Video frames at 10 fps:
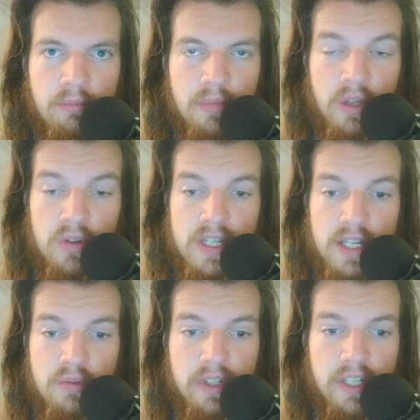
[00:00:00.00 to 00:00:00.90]
Because
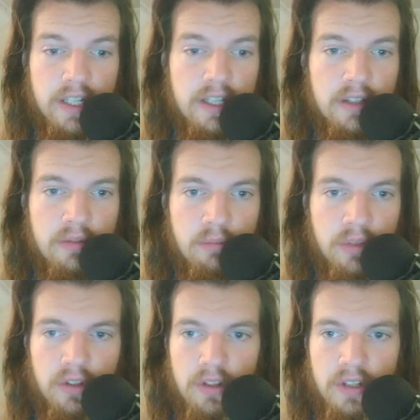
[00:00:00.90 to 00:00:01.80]
that's what I did,
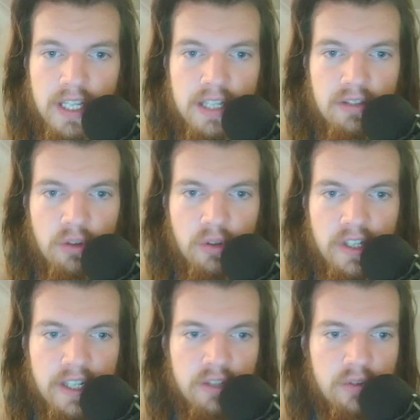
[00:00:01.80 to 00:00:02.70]
but the heat turned
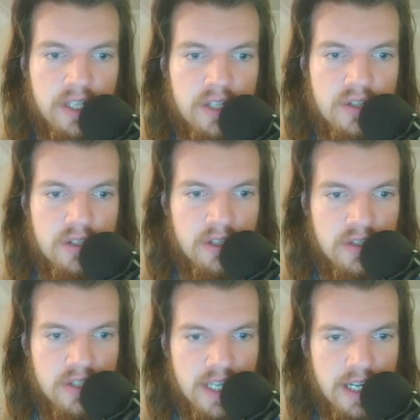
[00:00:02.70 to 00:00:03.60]
it into this.
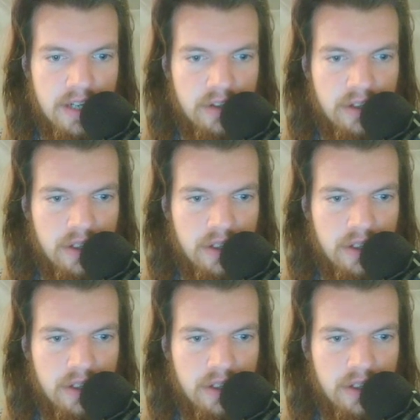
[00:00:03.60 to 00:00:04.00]
See here.